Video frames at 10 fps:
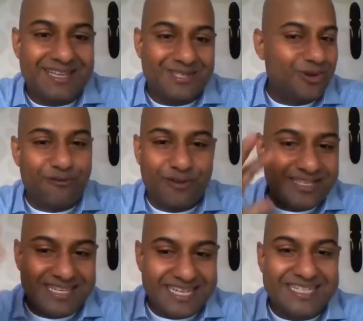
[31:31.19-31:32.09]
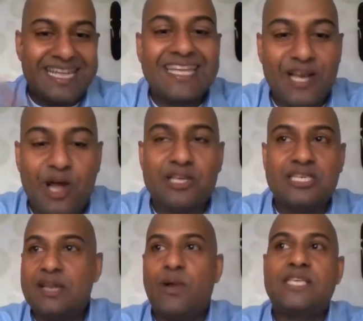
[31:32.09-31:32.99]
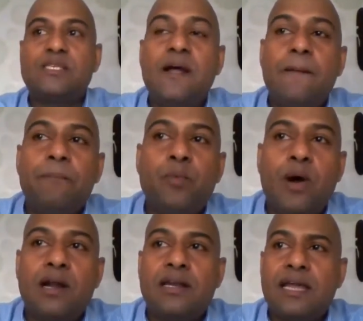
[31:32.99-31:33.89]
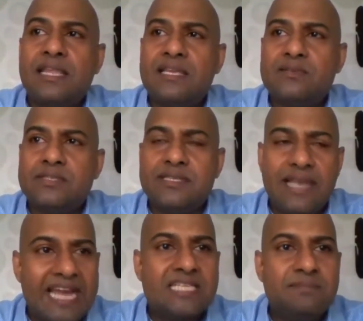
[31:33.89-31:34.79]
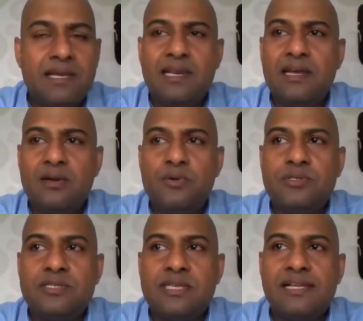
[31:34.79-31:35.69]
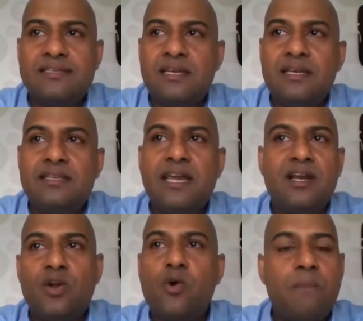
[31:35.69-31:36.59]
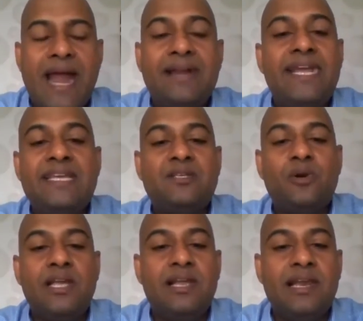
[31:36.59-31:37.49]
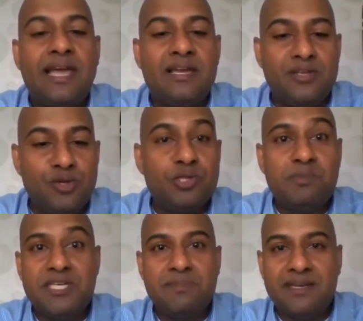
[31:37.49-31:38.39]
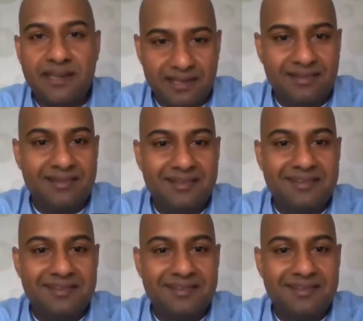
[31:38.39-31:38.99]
So of course, it is nothing lost. So as what I think it was Lance Miller who tells, there are no bad days, only like new speech material.